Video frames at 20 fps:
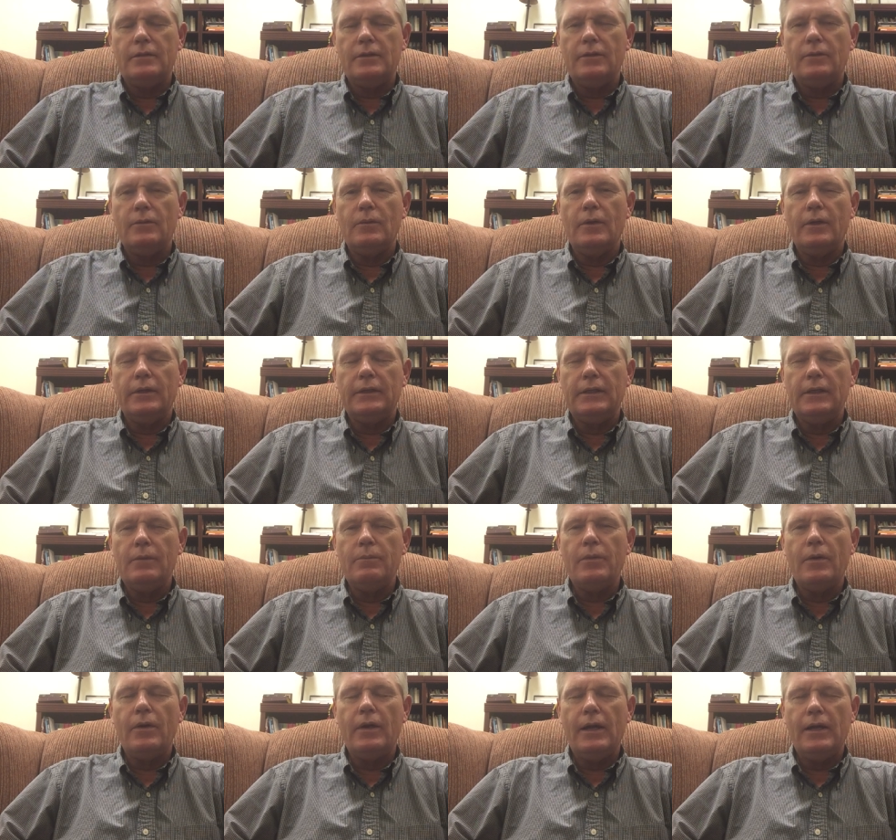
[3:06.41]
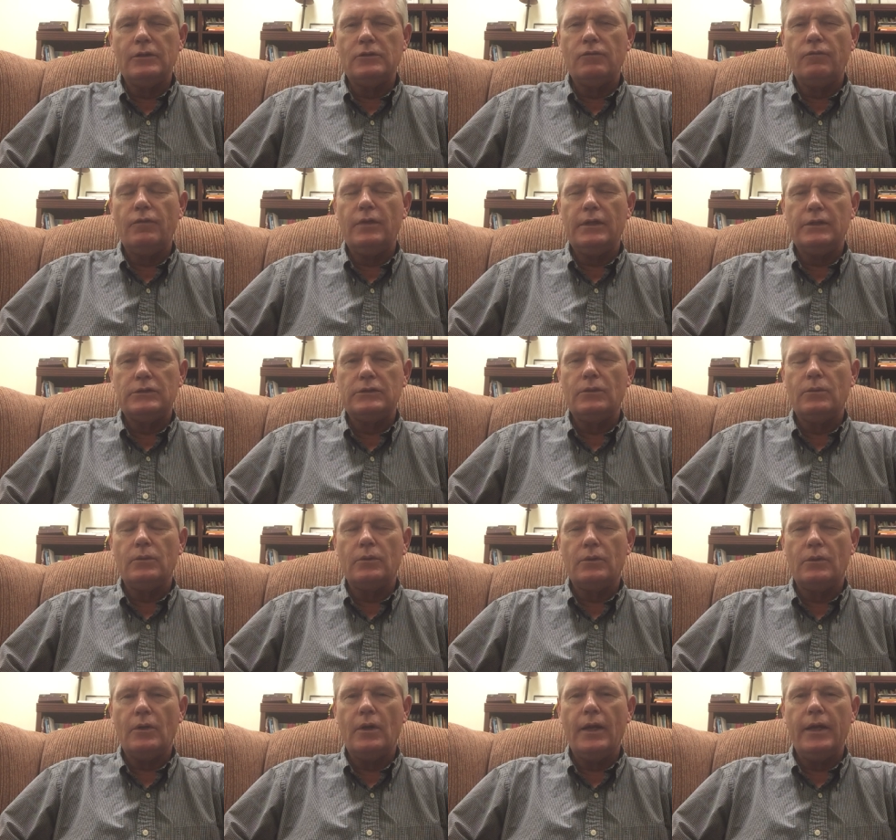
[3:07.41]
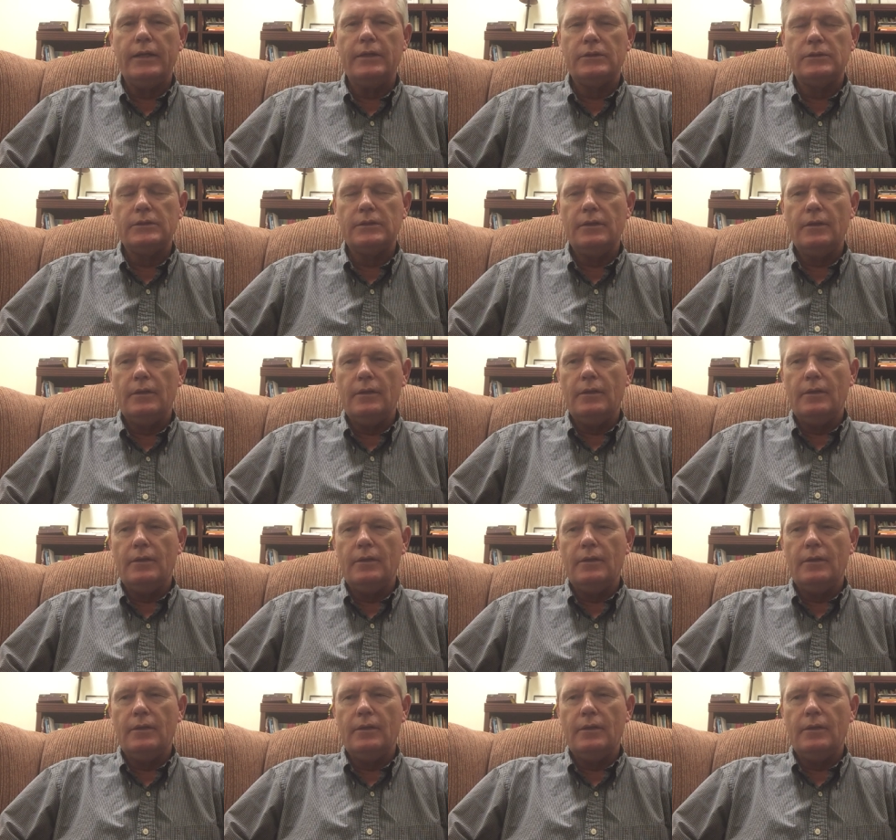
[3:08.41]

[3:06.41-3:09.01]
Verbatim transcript: to uh, keep our eyes fixed on Christ.